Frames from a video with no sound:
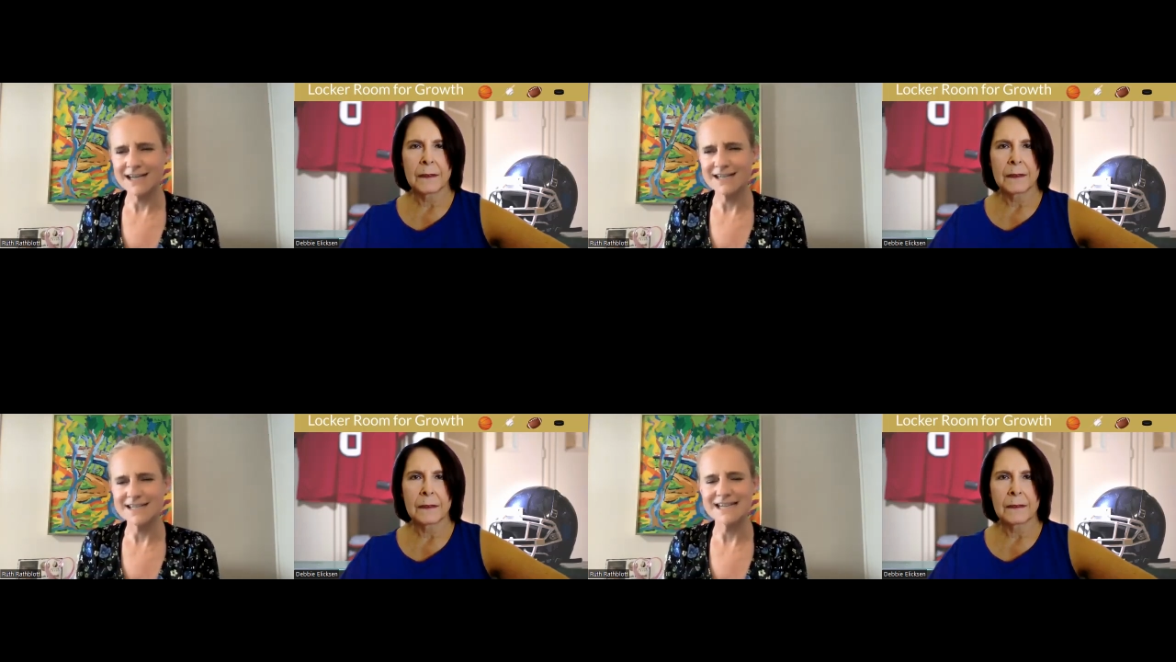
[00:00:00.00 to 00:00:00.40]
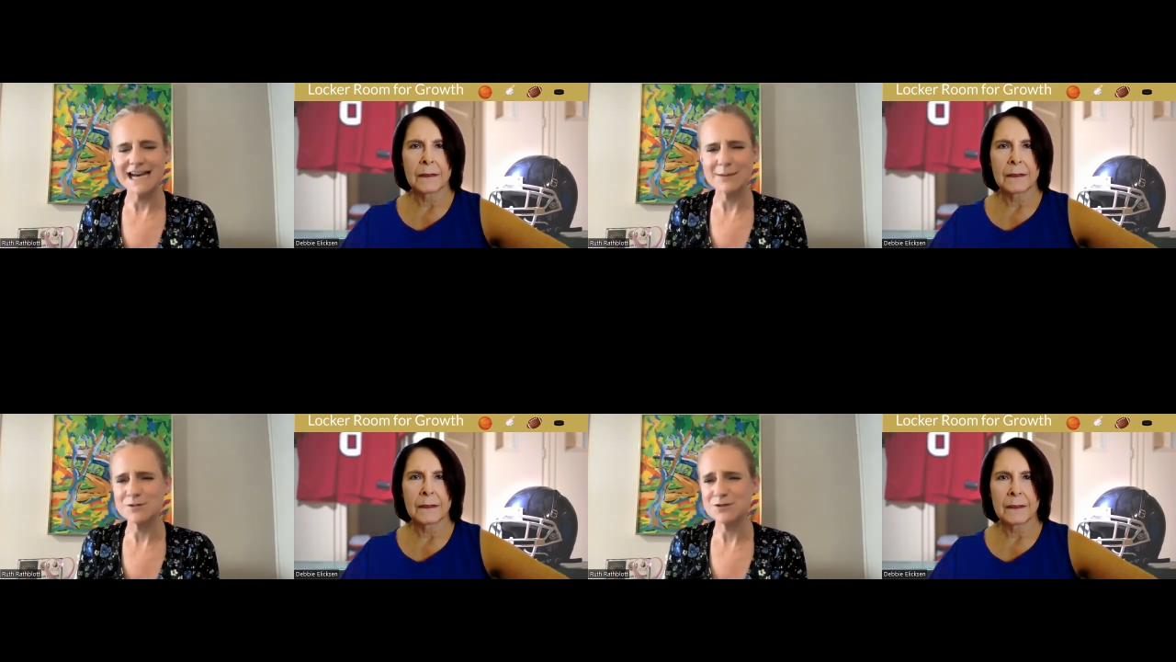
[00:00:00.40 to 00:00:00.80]
Speaker 1: is
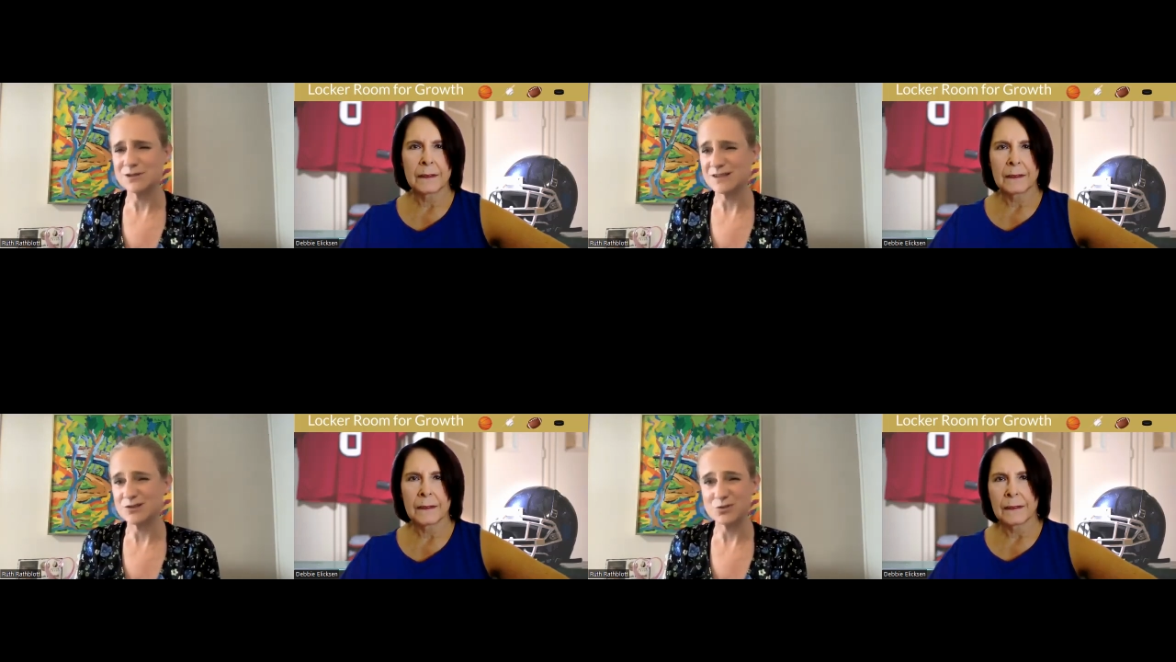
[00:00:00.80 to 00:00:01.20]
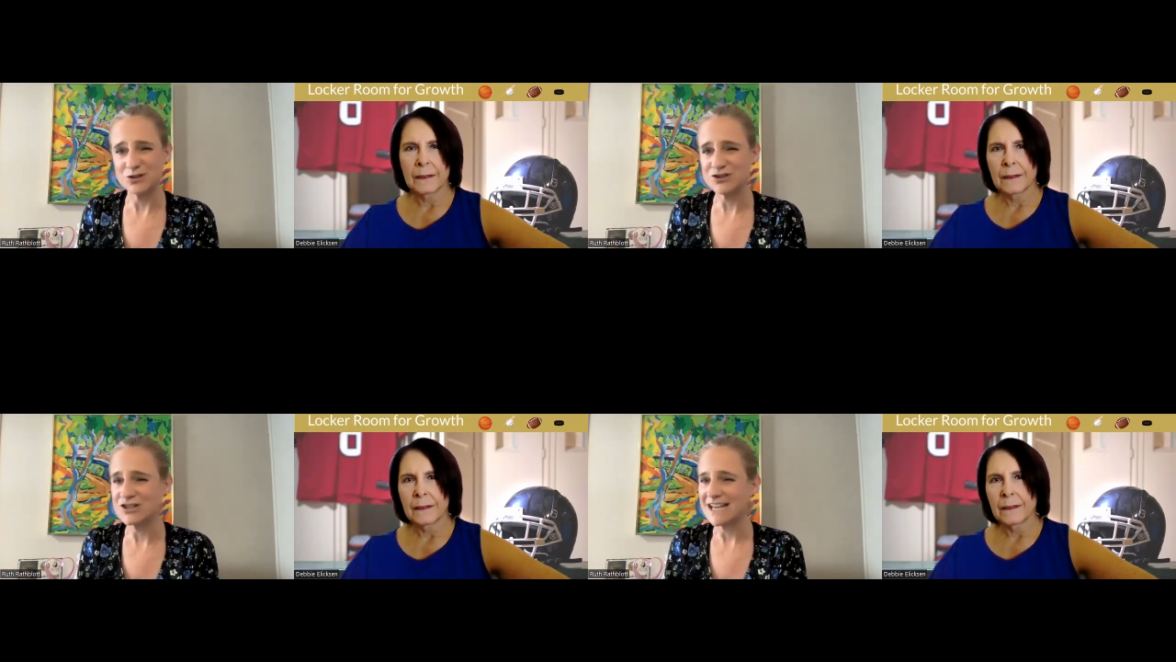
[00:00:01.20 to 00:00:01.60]
absolutely the
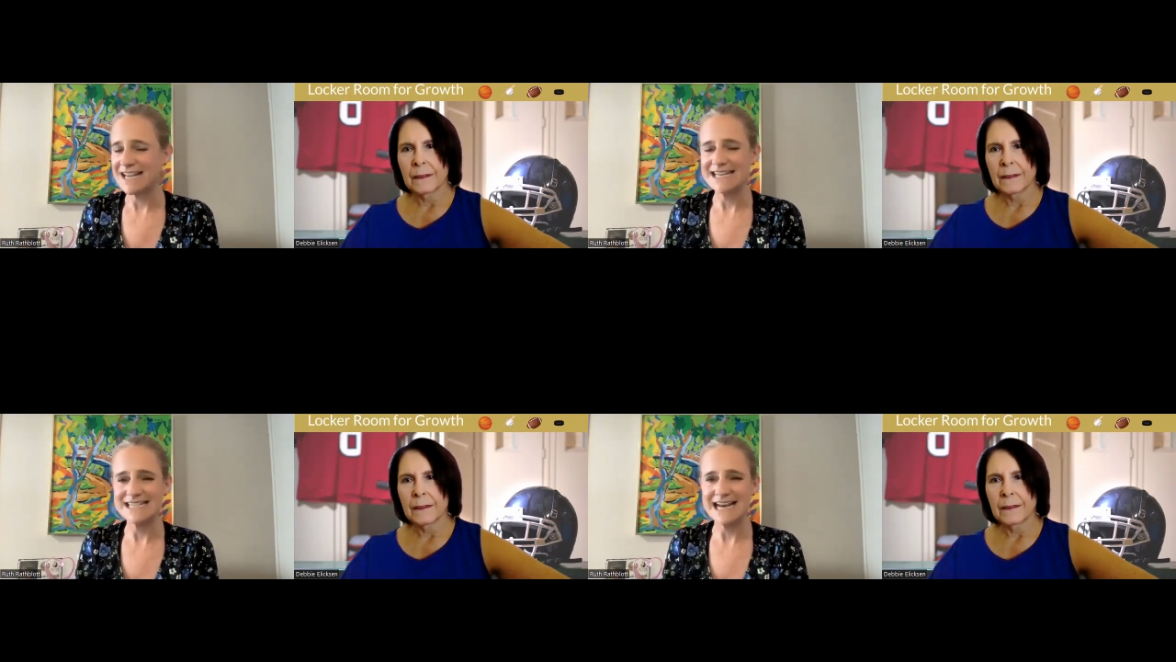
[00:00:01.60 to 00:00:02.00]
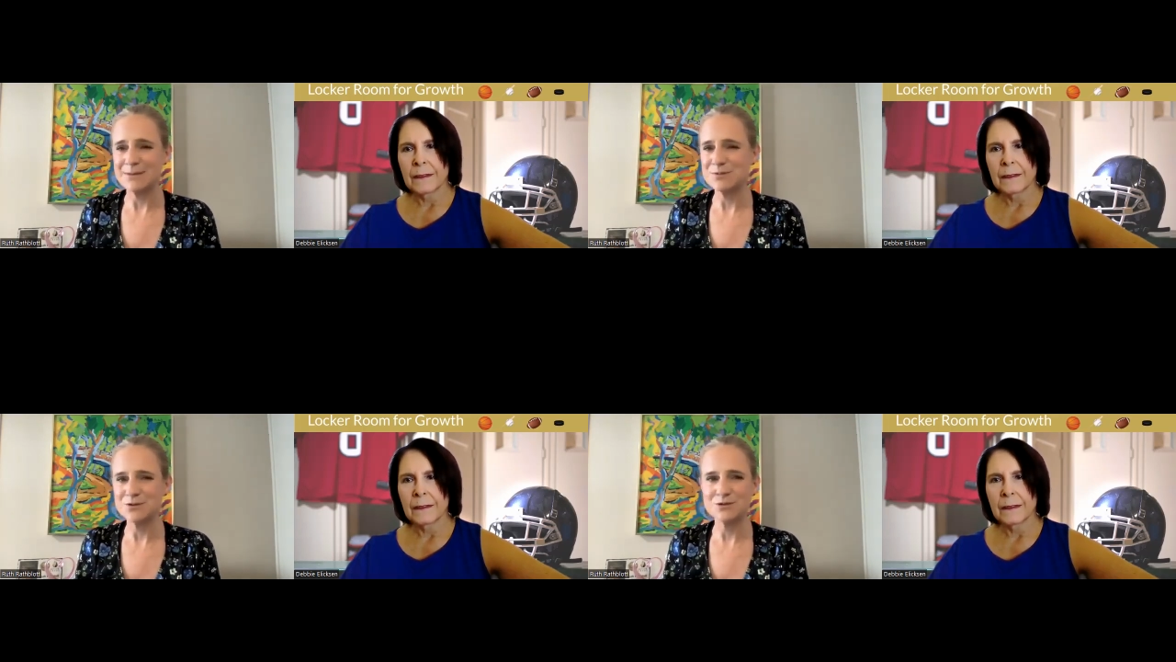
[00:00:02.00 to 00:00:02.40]
torch is
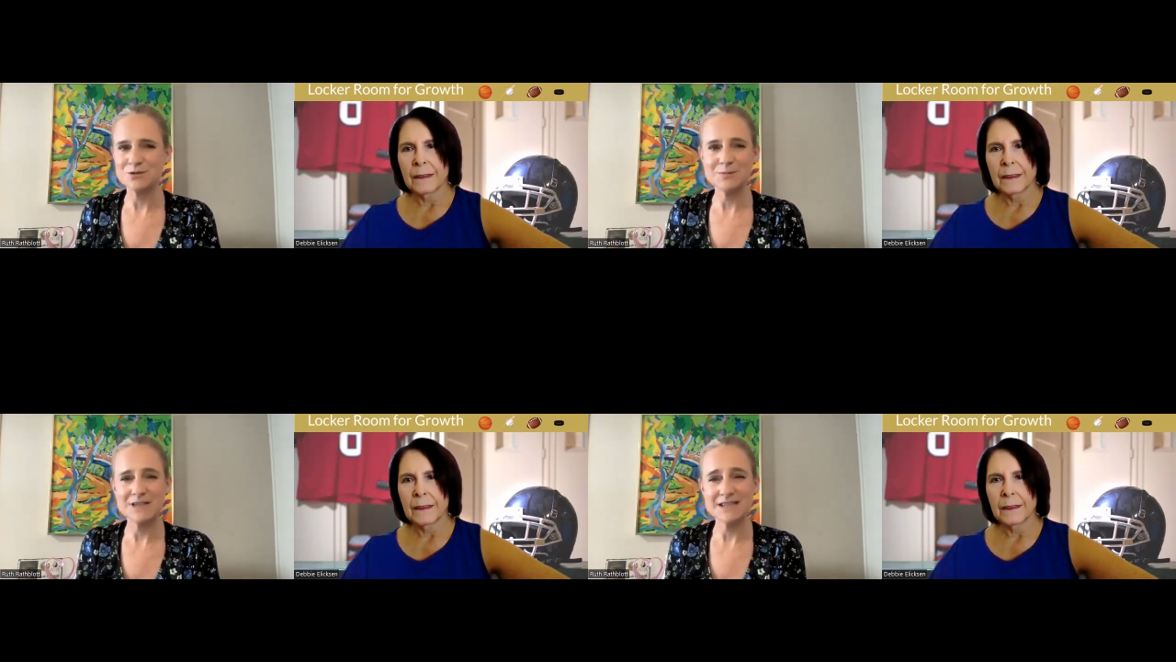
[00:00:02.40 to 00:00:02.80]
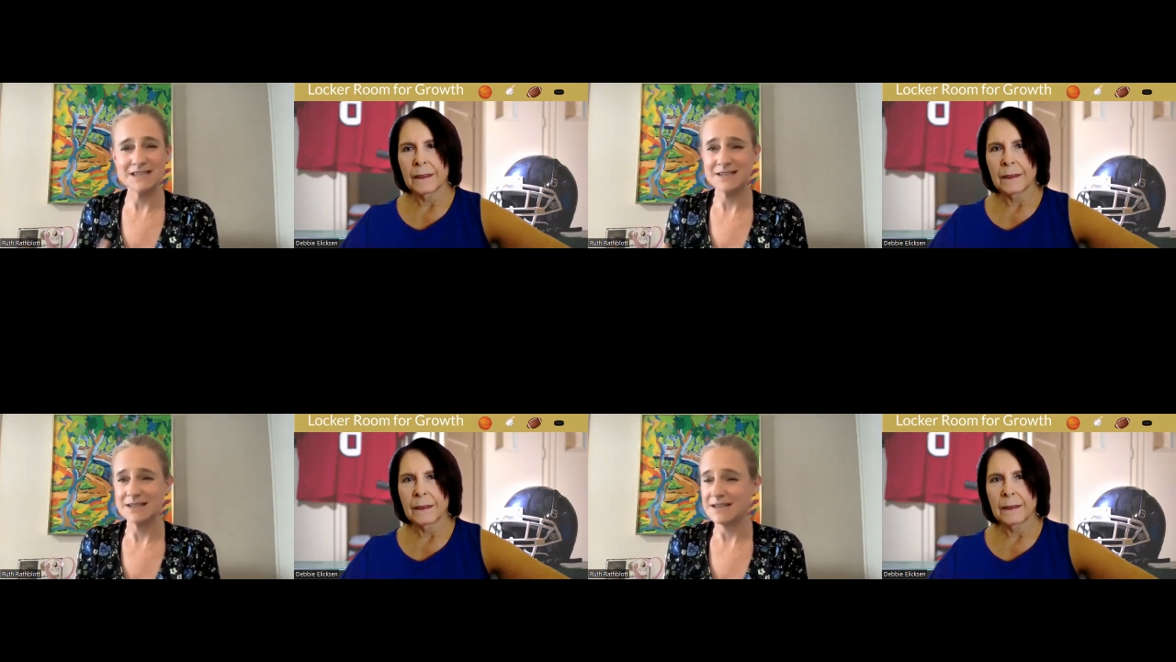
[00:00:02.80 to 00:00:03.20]
absolutely being